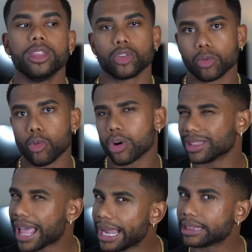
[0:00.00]
they're more
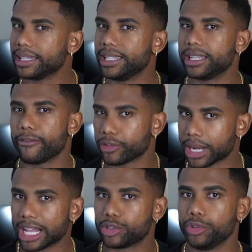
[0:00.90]
likely, if they're
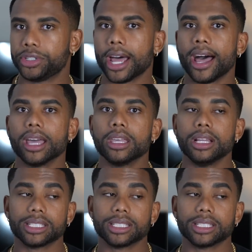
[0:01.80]
not too shy,